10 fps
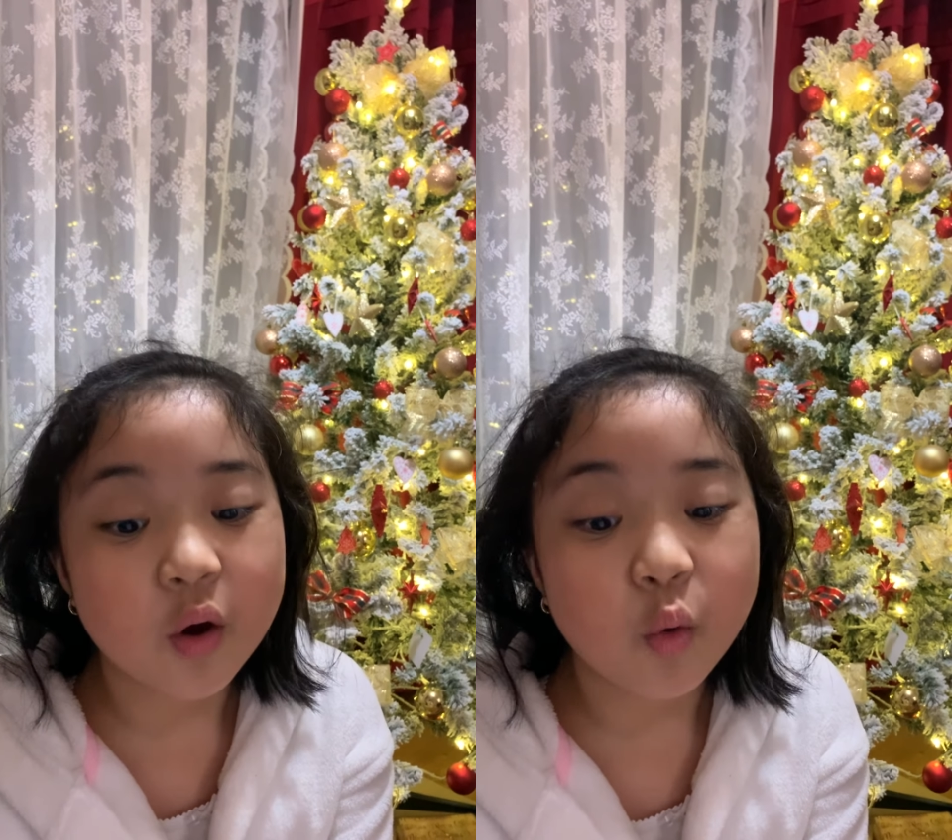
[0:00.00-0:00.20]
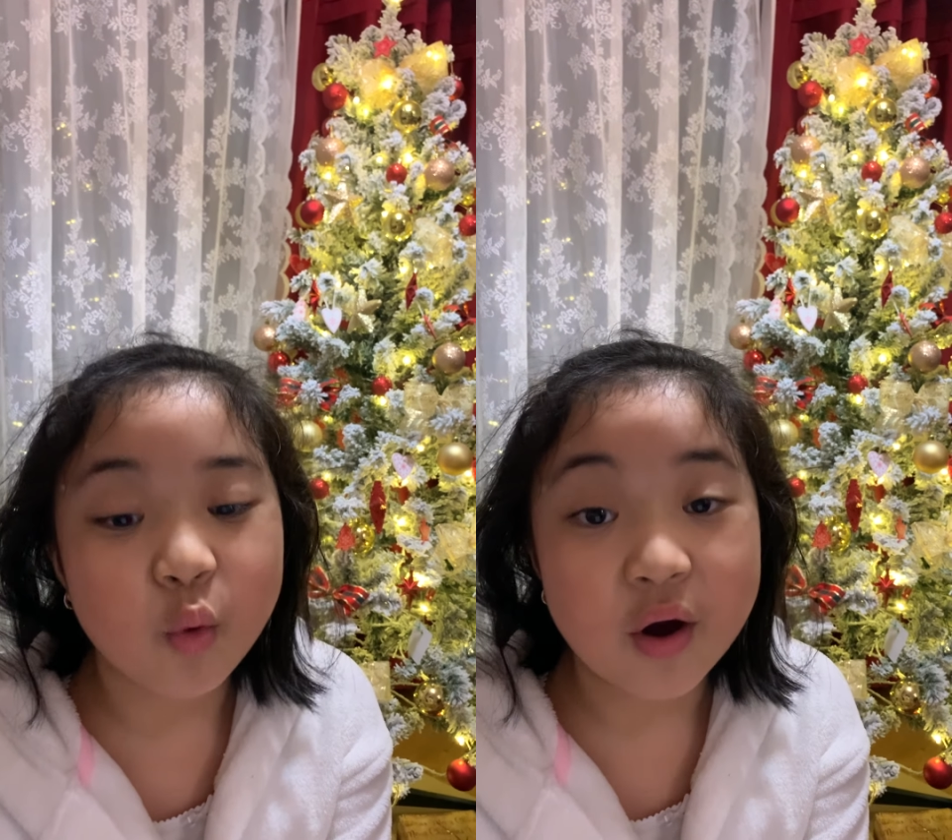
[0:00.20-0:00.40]

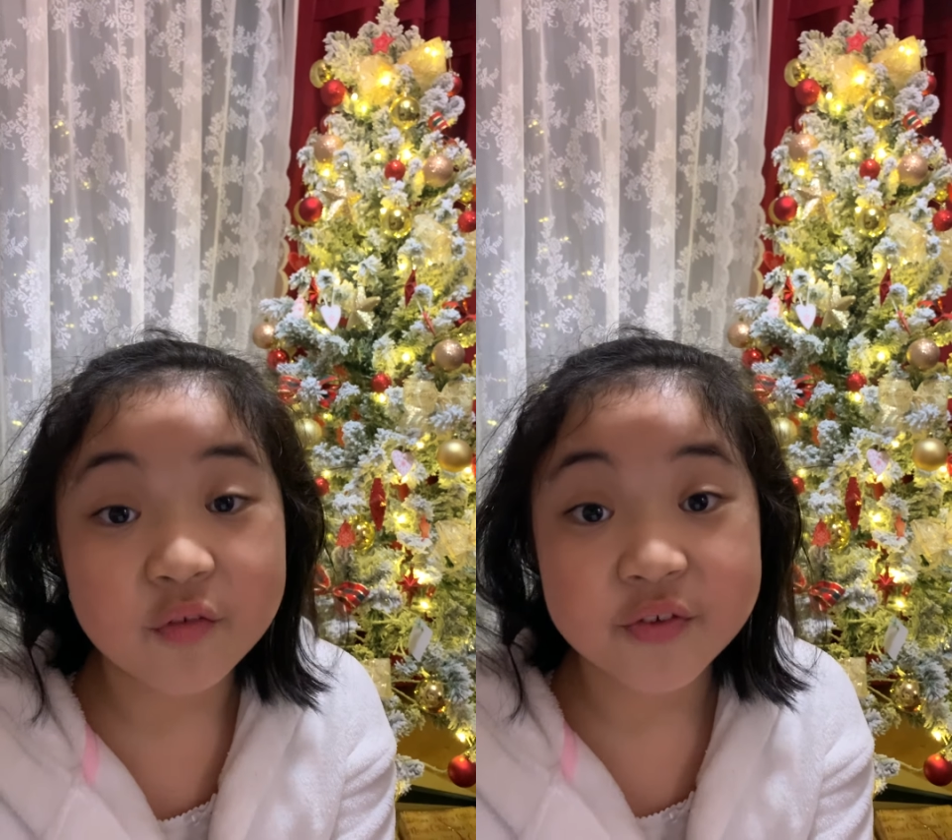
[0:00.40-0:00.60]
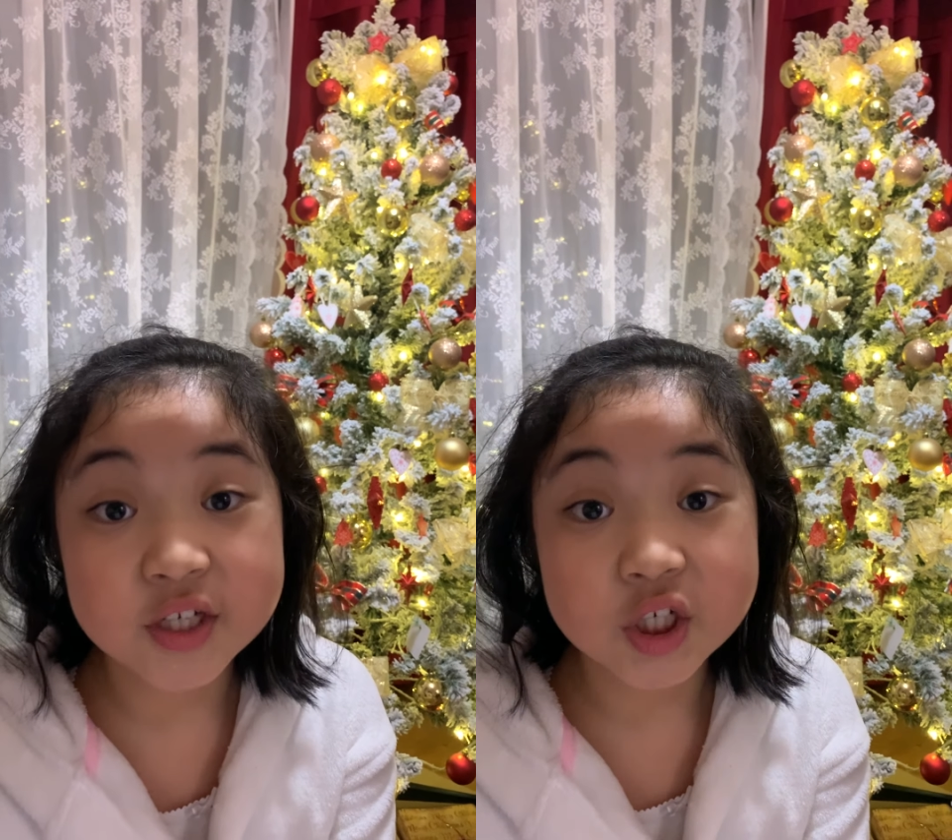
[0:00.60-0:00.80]
while
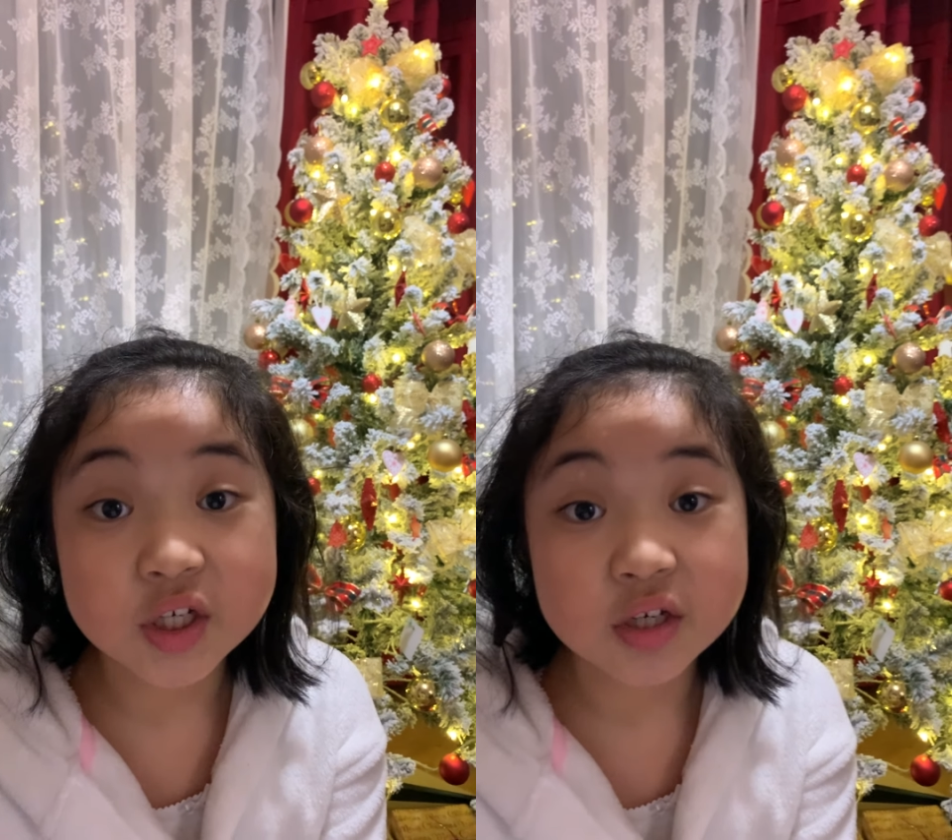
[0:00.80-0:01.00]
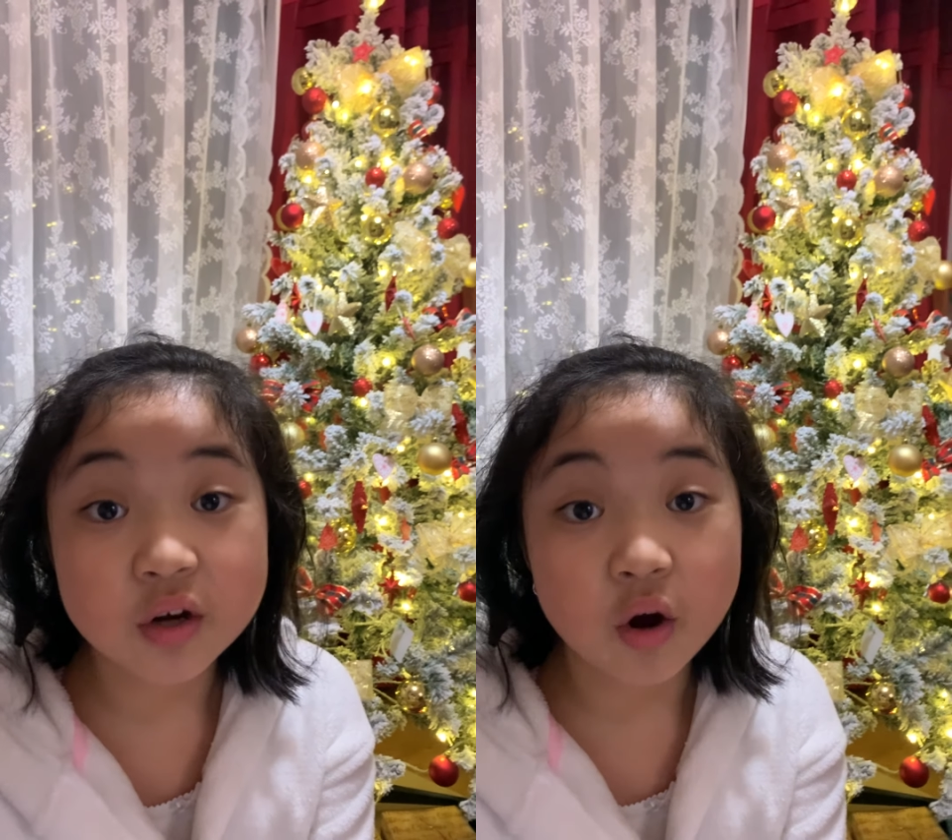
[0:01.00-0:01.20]

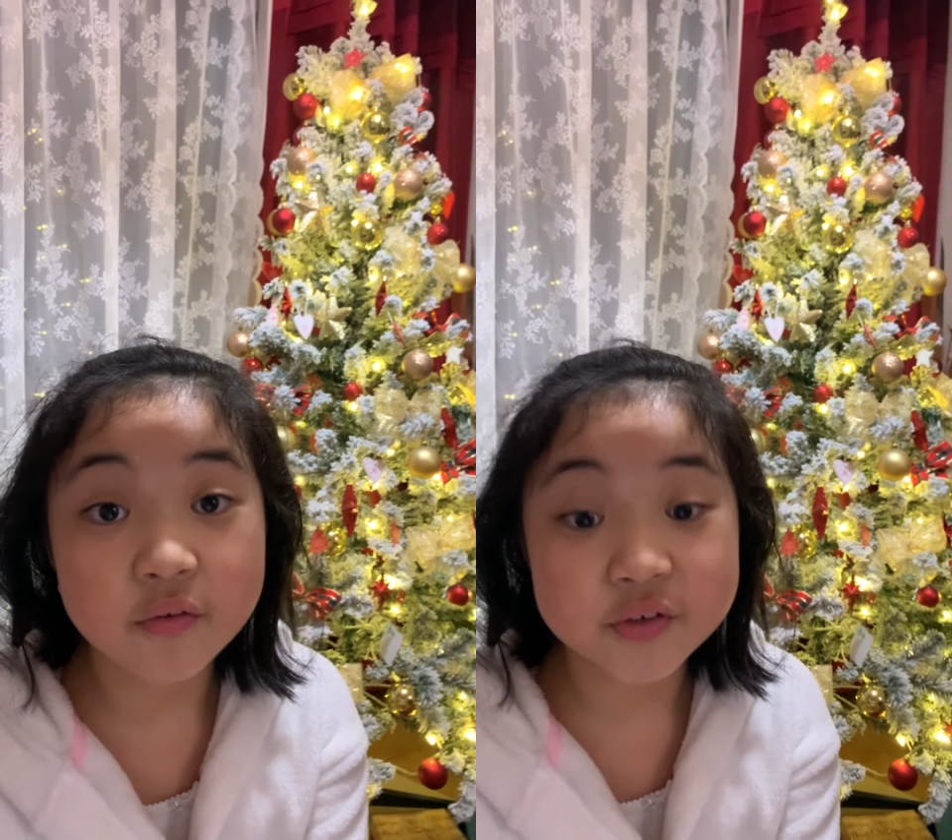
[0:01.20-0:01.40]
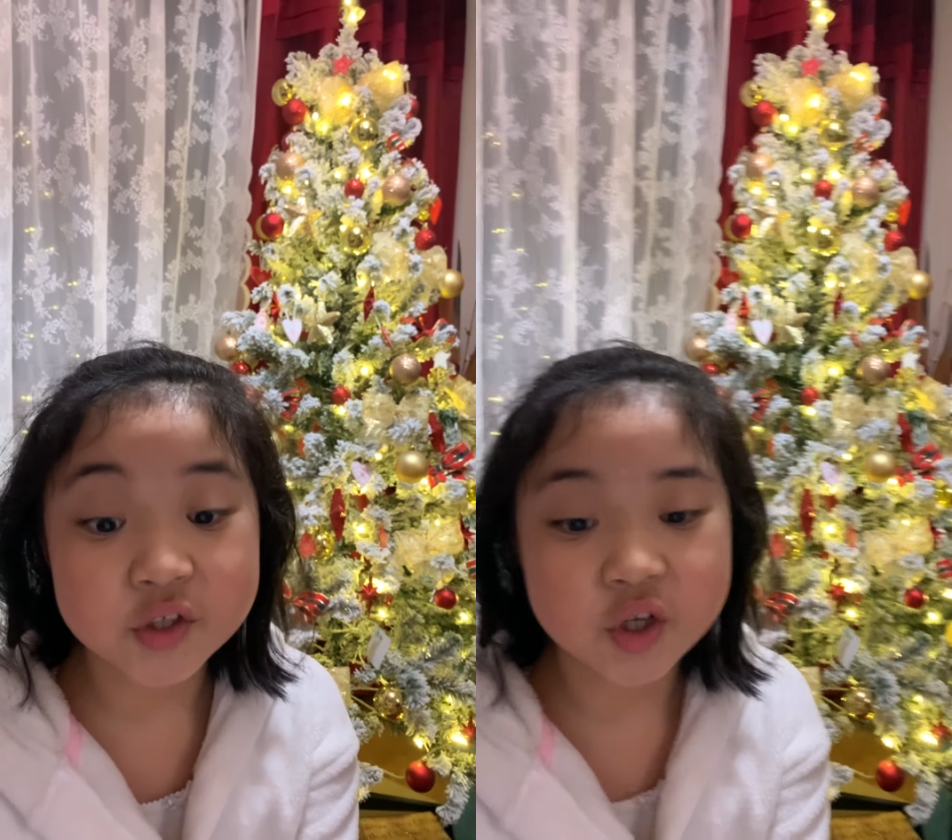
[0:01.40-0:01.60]
vision
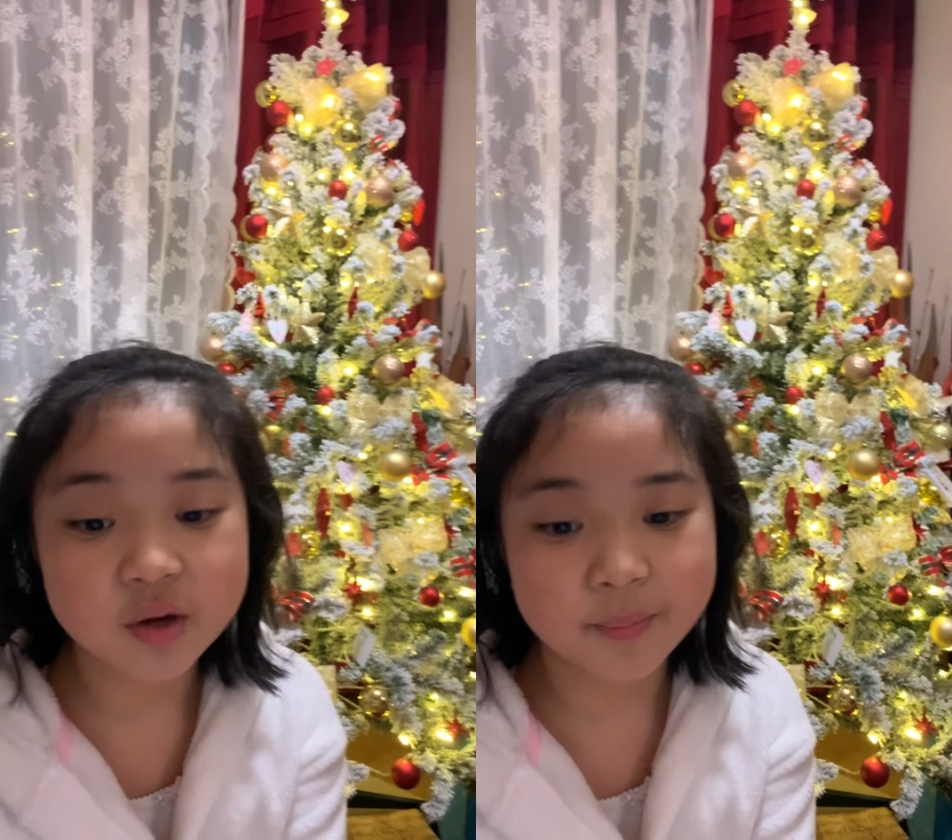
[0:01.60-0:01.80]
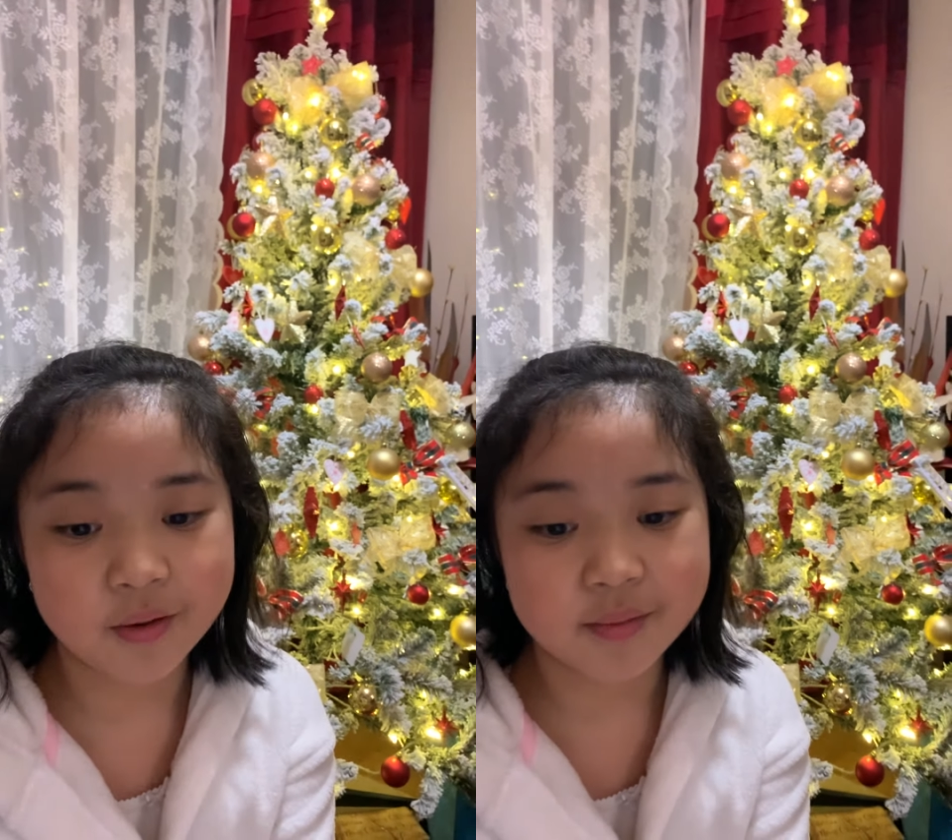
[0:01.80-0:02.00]
of sugar
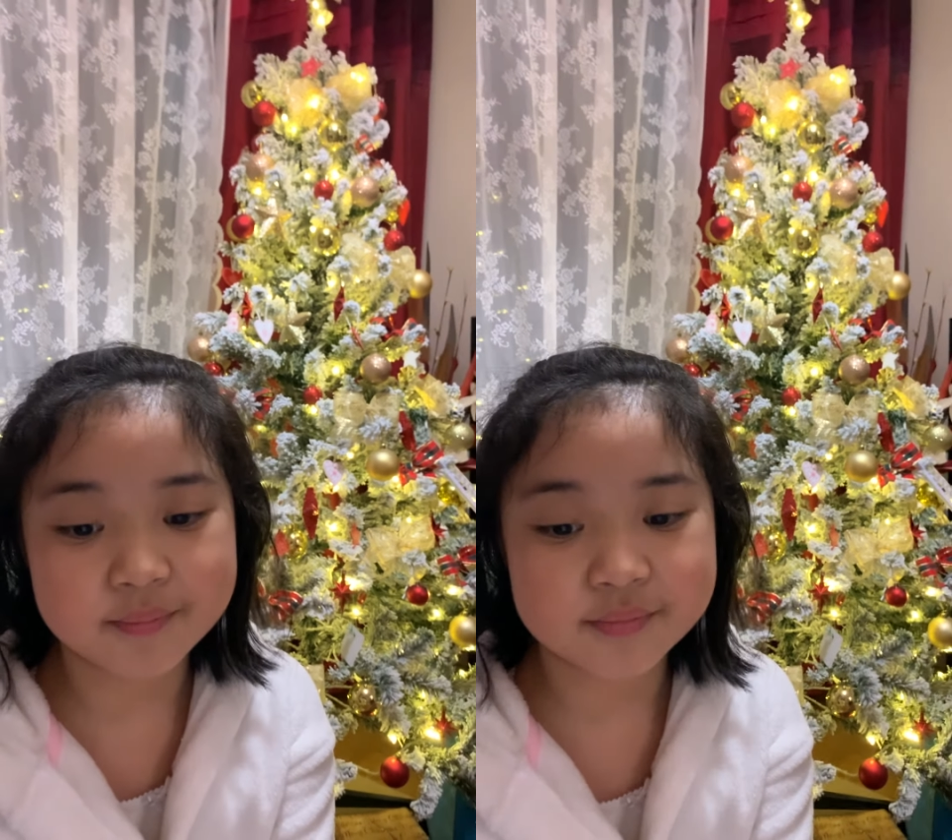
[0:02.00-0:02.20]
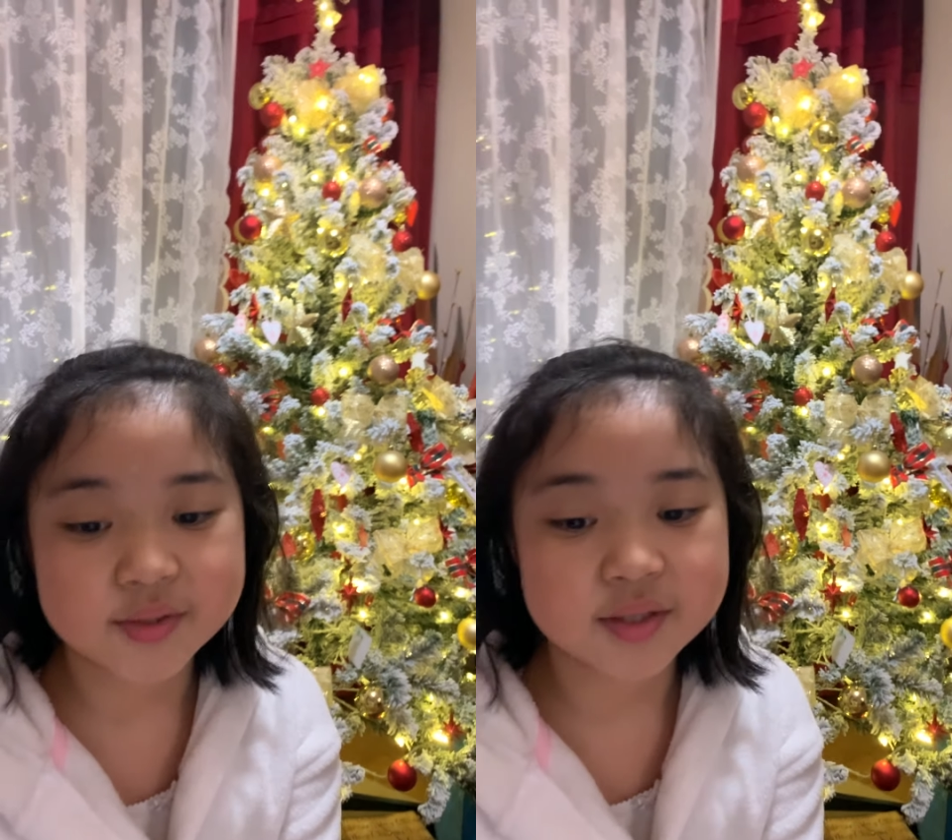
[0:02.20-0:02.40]

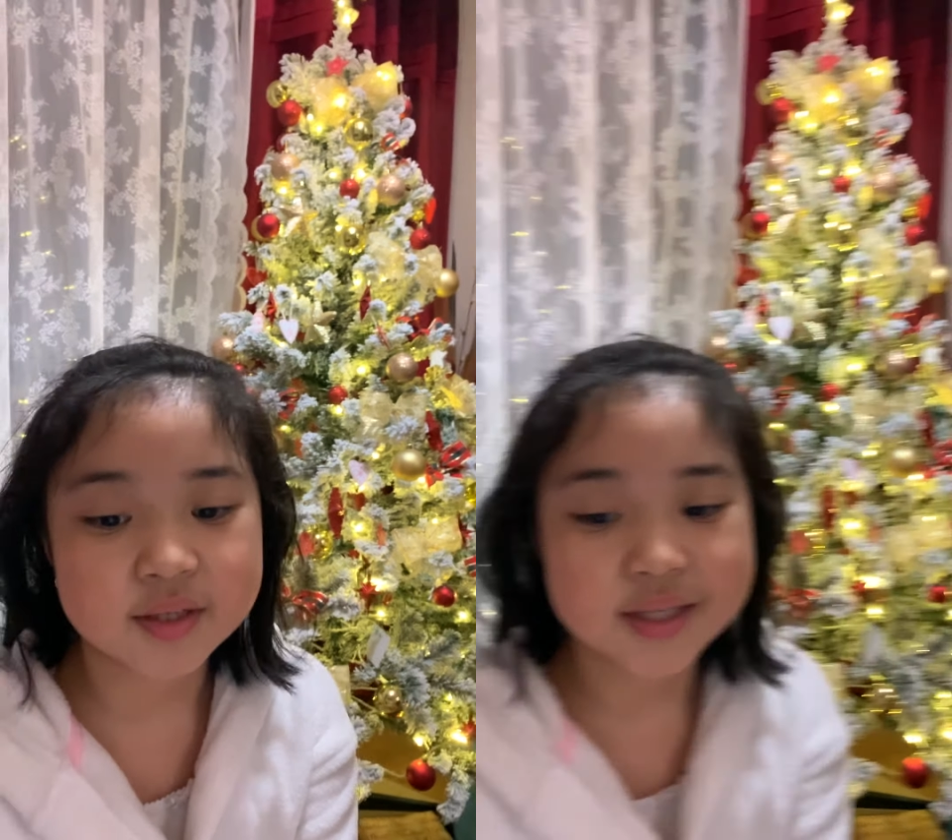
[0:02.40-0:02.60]
plums